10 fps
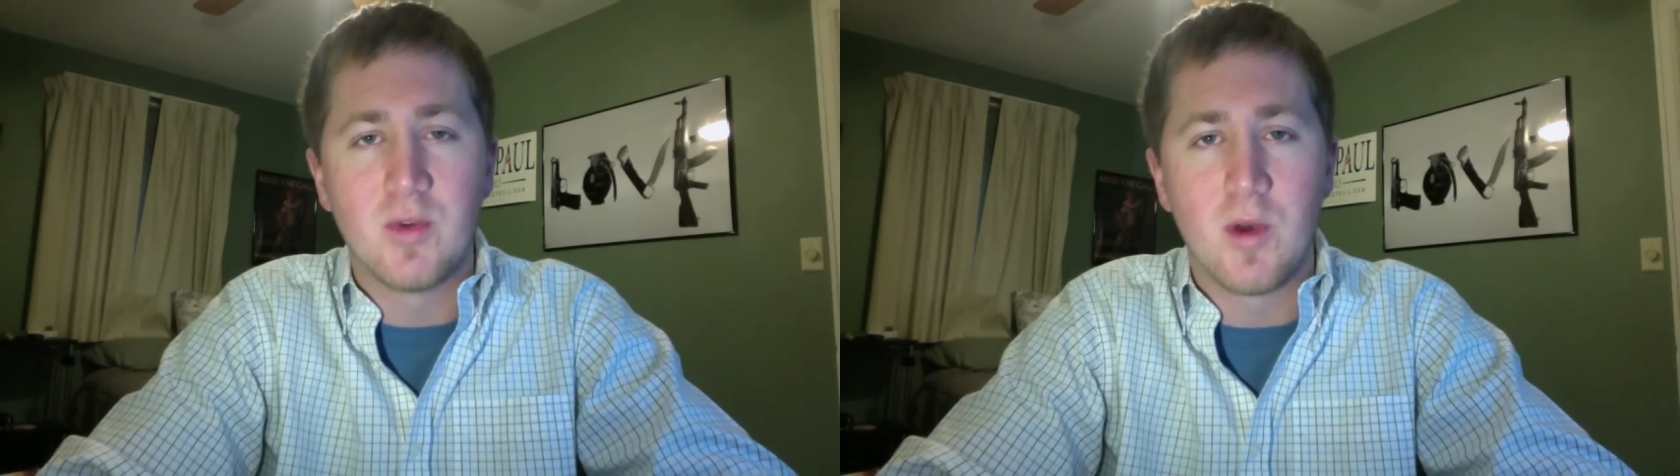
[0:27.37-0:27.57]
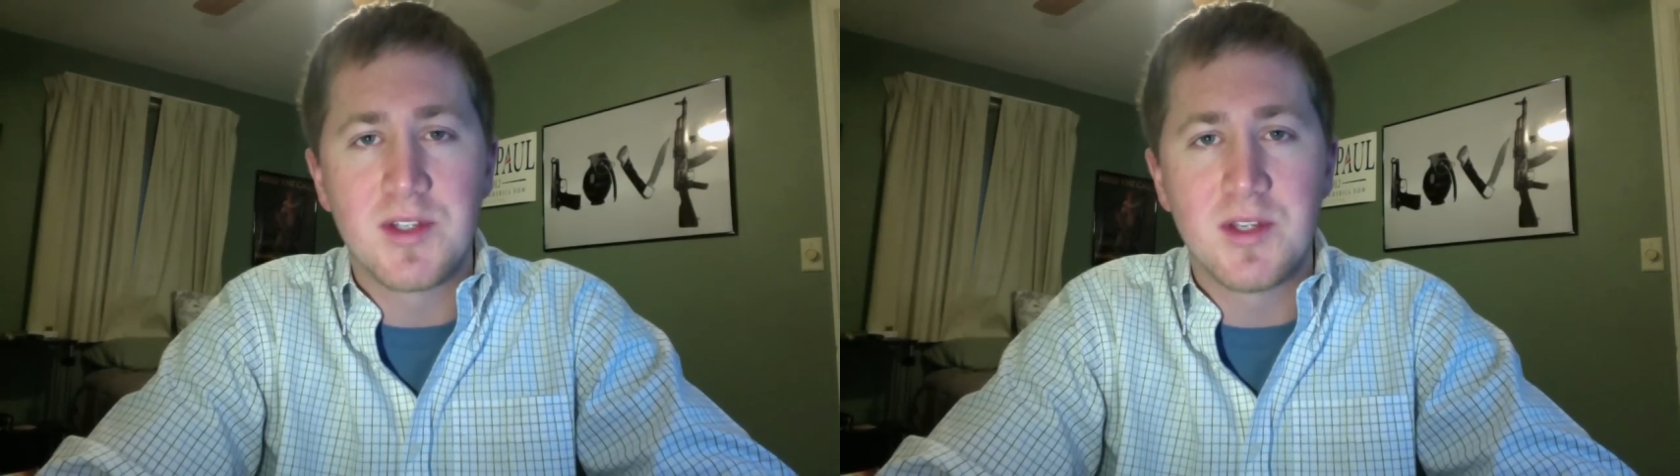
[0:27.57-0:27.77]

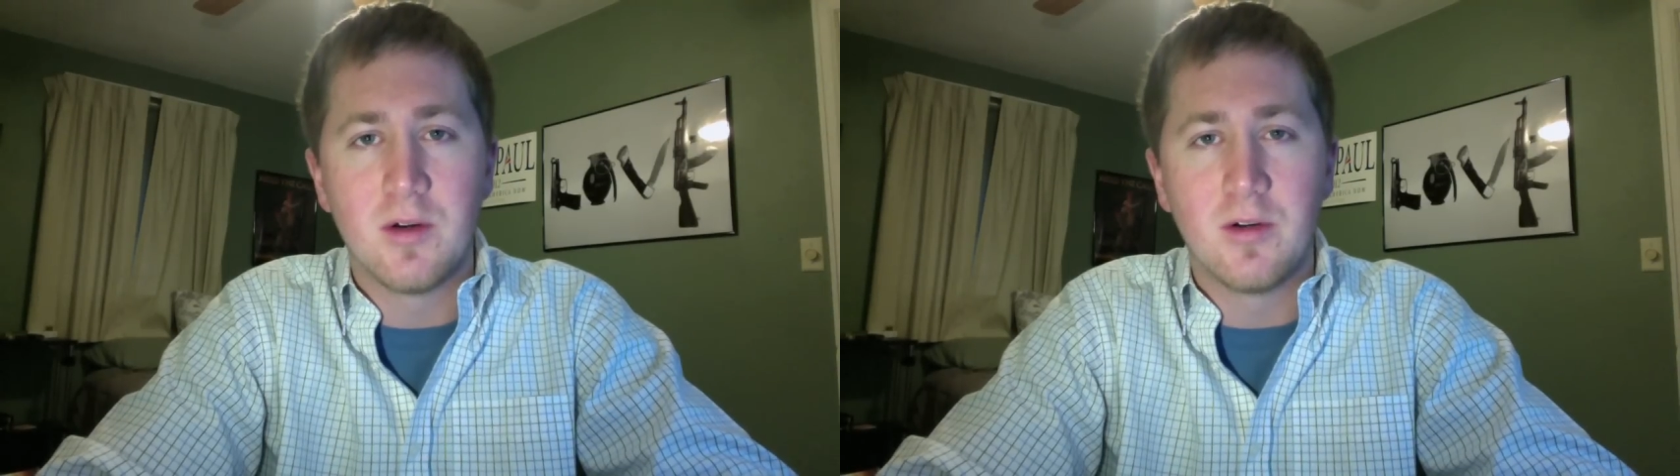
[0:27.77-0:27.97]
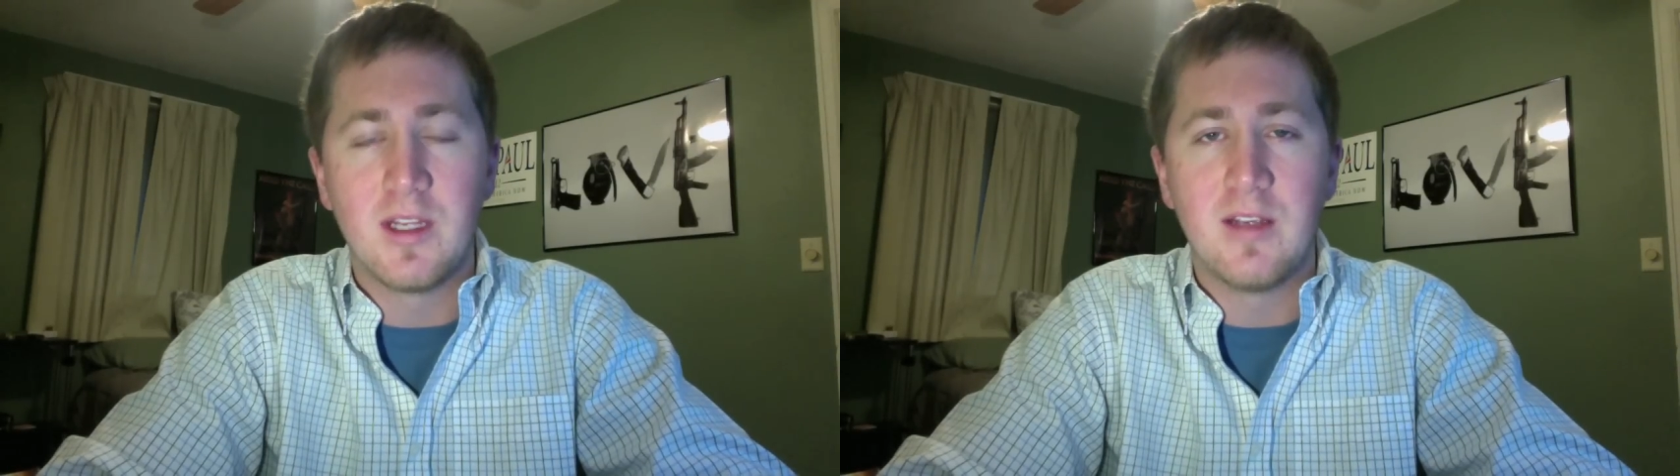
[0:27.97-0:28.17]
to
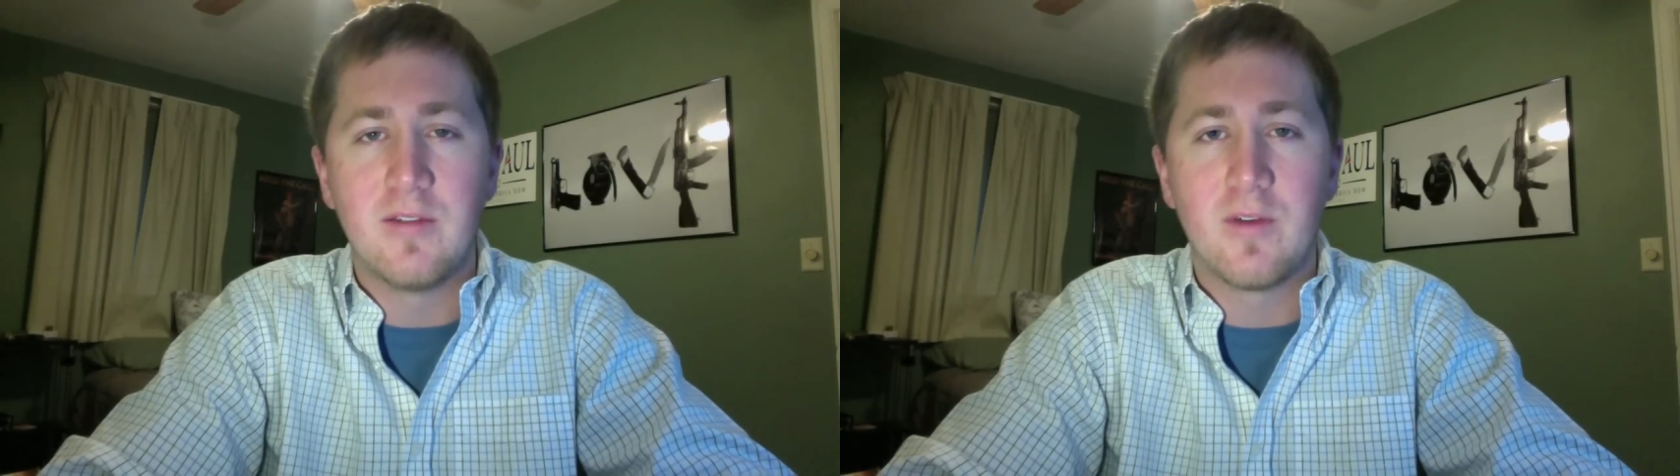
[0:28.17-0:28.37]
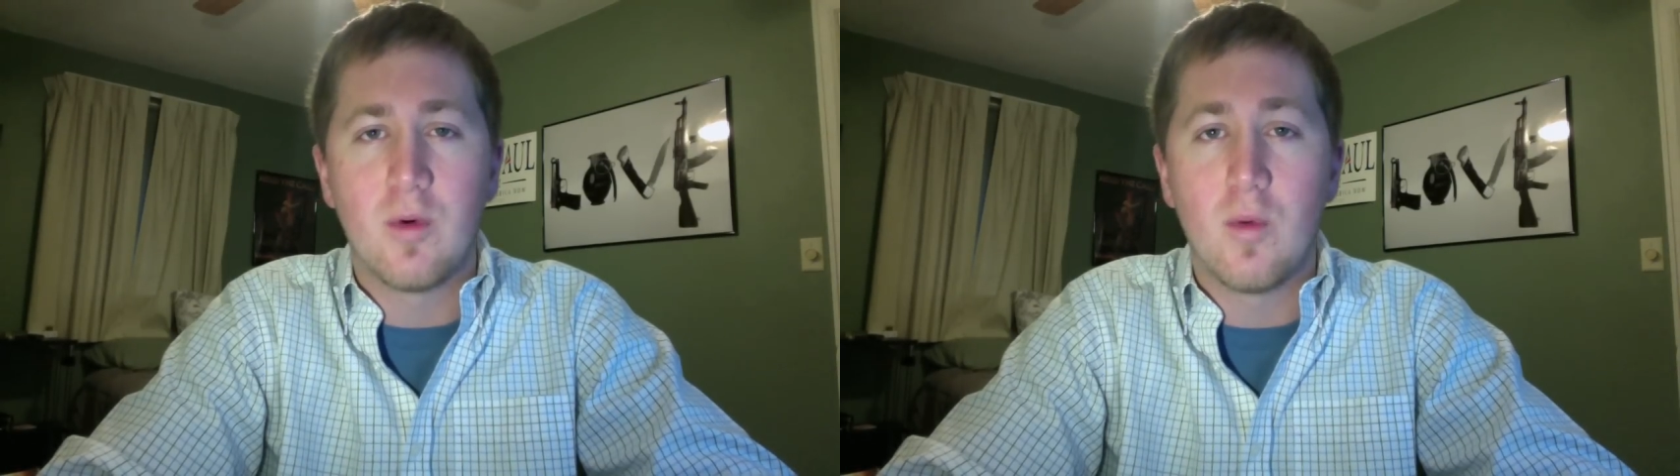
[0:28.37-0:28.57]
also
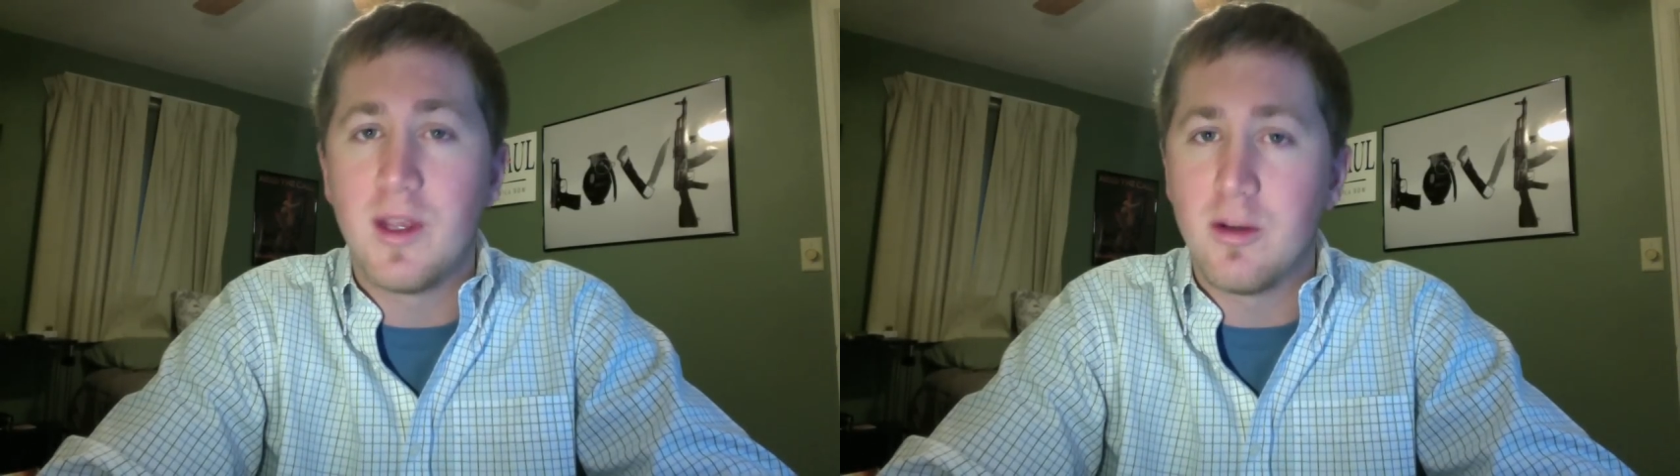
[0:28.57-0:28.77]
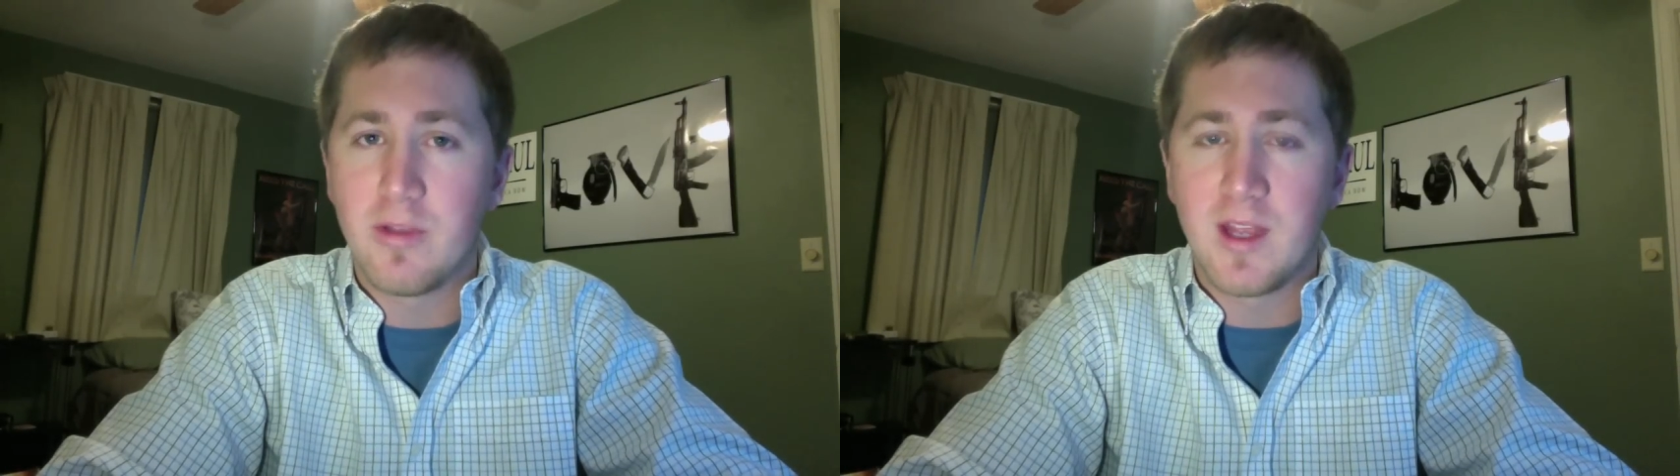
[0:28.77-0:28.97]
leave
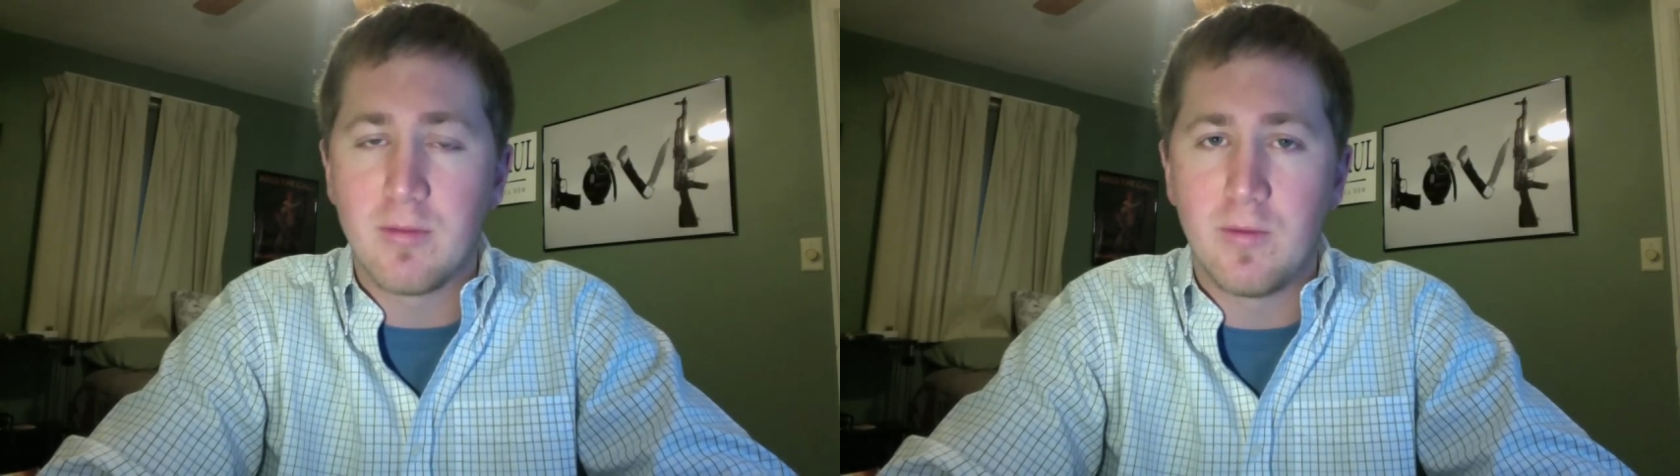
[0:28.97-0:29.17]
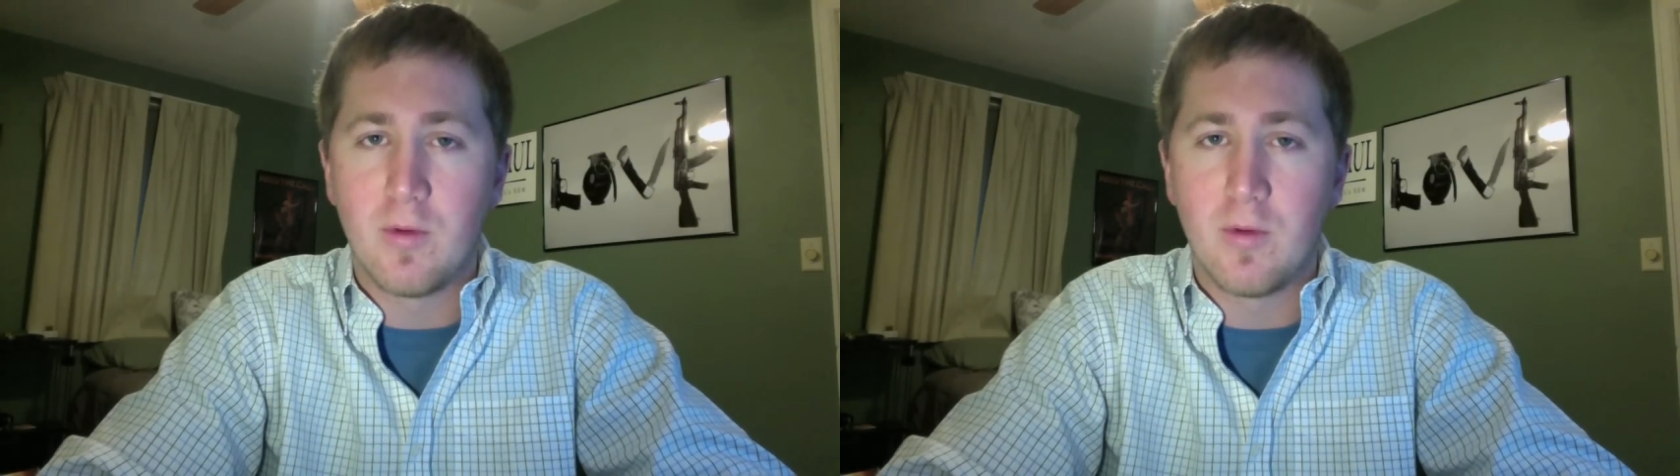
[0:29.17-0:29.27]
what you're thankful